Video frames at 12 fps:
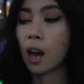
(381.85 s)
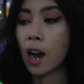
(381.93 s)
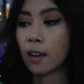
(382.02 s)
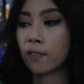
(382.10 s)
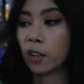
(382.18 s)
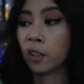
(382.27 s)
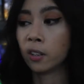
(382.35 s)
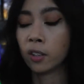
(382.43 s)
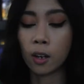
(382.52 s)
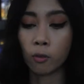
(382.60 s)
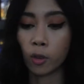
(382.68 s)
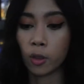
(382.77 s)
I fell in
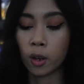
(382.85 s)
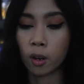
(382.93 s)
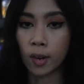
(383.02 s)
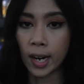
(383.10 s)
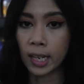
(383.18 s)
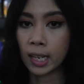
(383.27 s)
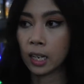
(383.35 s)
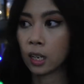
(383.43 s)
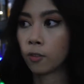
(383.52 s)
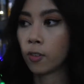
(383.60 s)
love with her writing,